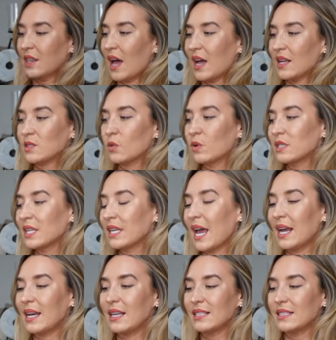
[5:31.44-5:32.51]
that. So once
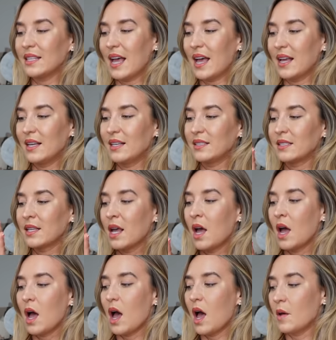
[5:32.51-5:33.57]
again, it says
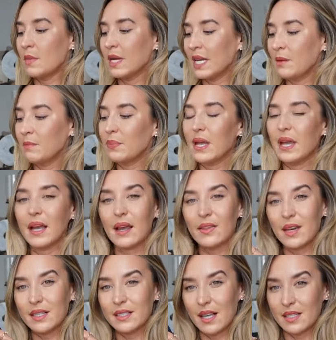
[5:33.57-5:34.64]
Anine Bing, and
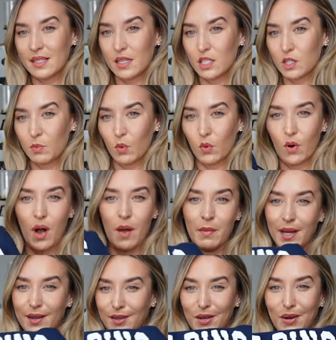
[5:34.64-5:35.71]
then it says sport. I
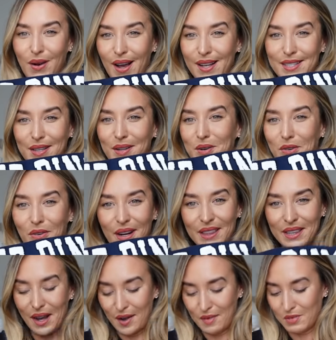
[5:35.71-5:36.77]
mean, you guys can all read
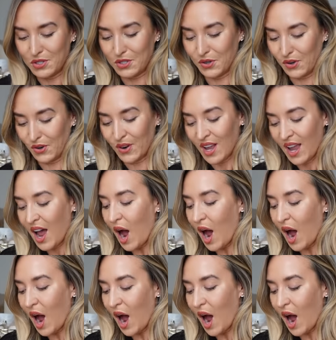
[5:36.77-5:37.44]
that, I'm sure.